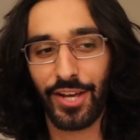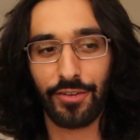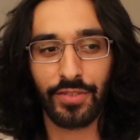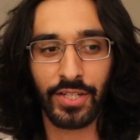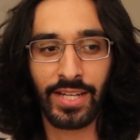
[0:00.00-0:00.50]

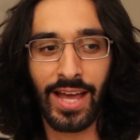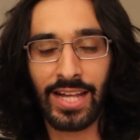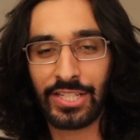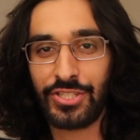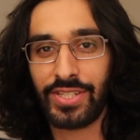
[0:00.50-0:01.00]
of their
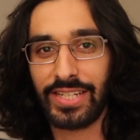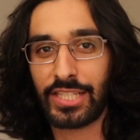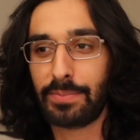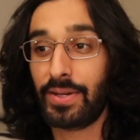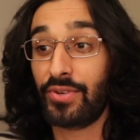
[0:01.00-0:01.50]
college
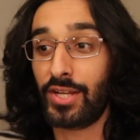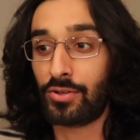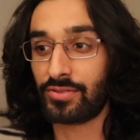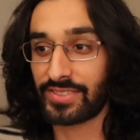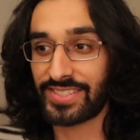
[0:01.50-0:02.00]

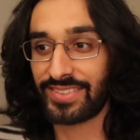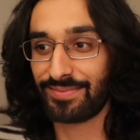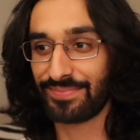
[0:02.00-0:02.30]
experience,